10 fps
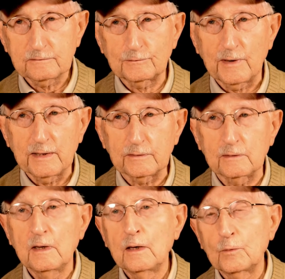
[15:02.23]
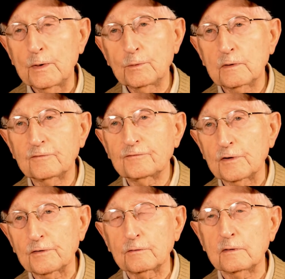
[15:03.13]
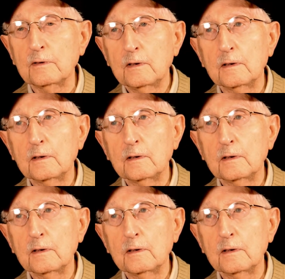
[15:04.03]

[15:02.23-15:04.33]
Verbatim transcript: surrounded. Right. We were further